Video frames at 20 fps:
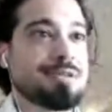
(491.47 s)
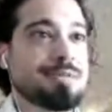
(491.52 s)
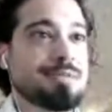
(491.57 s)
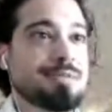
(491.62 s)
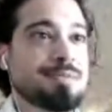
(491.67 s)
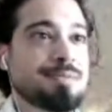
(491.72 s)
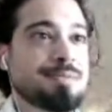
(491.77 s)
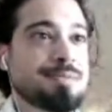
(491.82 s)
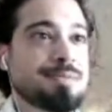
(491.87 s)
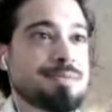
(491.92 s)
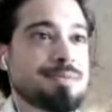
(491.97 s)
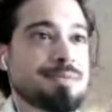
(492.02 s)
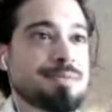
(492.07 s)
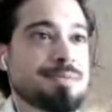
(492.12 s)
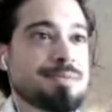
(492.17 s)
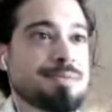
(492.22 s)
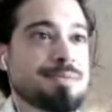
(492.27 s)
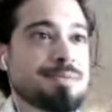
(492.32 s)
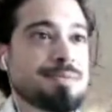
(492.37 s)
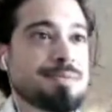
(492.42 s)

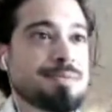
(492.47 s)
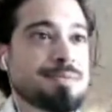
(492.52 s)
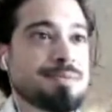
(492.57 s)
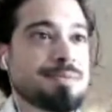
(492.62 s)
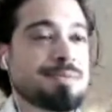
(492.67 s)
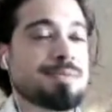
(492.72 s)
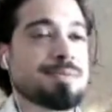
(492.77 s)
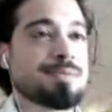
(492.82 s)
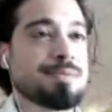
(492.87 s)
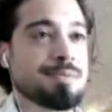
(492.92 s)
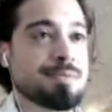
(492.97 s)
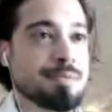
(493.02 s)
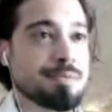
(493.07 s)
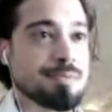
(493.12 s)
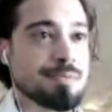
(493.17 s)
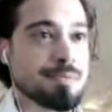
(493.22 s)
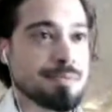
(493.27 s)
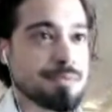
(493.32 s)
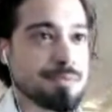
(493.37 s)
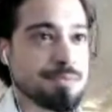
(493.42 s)

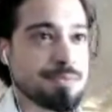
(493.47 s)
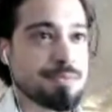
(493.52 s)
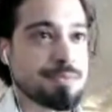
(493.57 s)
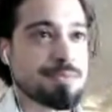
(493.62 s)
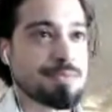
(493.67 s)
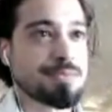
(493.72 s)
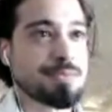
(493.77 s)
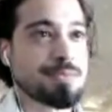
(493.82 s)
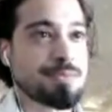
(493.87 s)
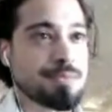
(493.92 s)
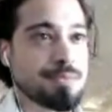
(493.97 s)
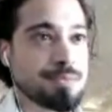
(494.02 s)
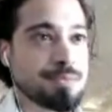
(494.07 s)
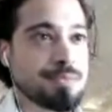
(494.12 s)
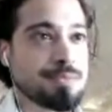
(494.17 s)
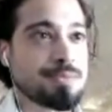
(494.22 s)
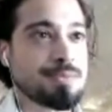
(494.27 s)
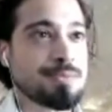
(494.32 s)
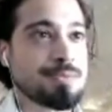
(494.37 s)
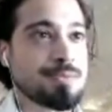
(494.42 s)

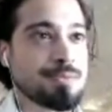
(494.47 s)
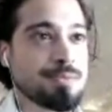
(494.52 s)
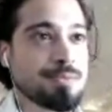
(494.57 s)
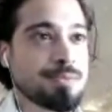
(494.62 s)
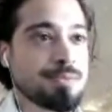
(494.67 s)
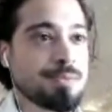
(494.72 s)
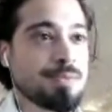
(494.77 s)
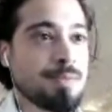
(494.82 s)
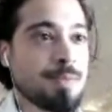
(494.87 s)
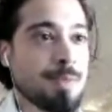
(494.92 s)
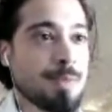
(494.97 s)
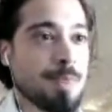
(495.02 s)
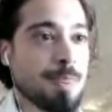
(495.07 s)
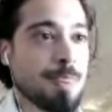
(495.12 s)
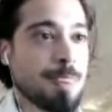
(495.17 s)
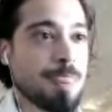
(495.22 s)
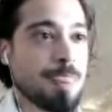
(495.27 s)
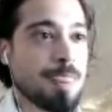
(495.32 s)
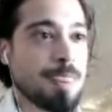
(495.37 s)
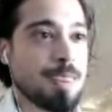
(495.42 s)

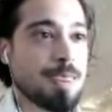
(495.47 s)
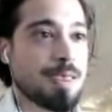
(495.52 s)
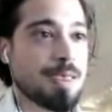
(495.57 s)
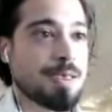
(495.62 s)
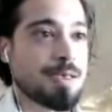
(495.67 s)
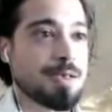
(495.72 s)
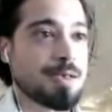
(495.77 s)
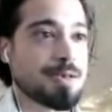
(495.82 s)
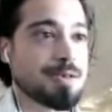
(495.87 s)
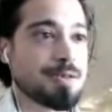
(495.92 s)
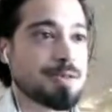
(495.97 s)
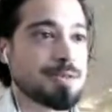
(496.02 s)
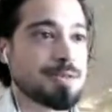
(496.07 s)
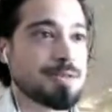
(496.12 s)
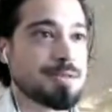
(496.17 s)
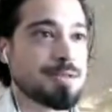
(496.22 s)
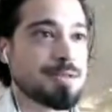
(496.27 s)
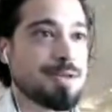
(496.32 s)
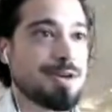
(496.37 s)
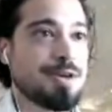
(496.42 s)

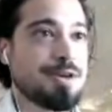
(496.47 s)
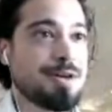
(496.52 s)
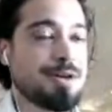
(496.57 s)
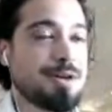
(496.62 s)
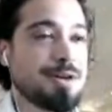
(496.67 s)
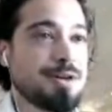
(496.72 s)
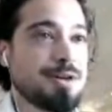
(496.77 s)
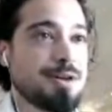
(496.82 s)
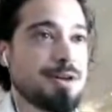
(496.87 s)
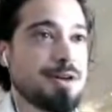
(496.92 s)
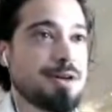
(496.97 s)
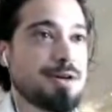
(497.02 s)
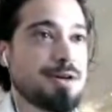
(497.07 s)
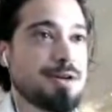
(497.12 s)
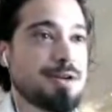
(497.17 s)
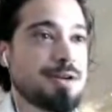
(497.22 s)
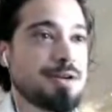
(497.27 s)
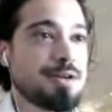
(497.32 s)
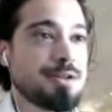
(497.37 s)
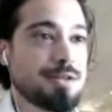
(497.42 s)

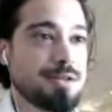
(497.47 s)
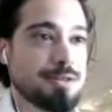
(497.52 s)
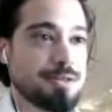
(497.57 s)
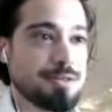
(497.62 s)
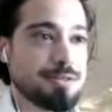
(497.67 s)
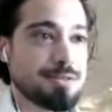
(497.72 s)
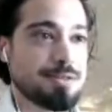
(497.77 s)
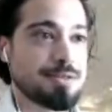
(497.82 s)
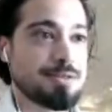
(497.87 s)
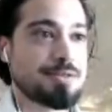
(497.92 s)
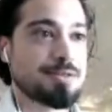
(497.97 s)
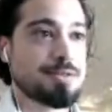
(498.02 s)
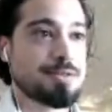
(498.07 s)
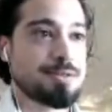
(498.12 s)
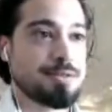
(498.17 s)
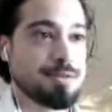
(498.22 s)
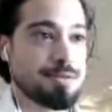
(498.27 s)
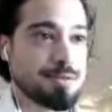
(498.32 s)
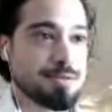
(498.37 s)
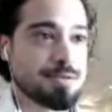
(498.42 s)
This person isn't speaking.